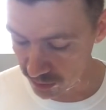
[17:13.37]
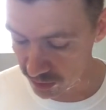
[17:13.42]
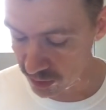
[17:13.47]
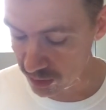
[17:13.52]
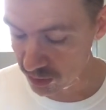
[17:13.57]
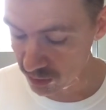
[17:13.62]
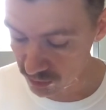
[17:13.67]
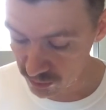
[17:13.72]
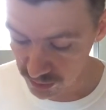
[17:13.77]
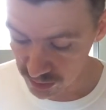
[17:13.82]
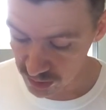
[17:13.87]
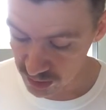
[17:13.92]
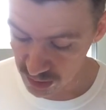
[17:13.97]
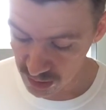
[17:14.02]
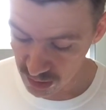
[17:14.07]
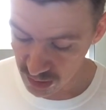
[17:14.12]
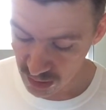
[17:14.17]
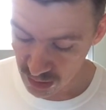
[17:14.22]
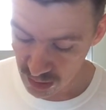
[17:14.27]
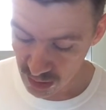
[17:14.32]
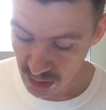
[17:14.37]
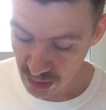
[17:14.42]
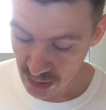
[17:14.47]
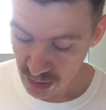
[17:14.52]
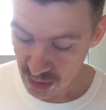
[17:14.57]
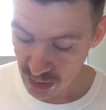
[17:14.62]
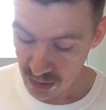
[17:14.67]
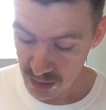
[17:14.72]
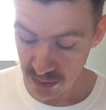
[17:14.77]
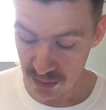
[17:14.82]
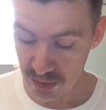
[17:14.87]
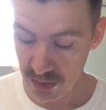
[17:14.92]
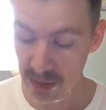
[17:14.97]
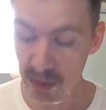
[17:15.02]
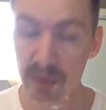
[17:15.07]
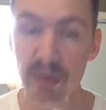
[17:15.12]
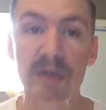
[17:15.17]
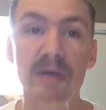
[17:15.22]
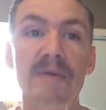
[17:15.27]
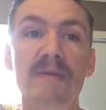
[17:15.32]
another one, you can
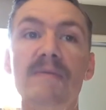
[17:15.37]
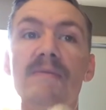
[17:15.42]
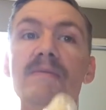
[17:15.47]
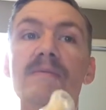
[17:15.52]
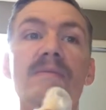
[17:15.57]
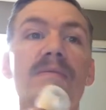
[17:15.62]
do it.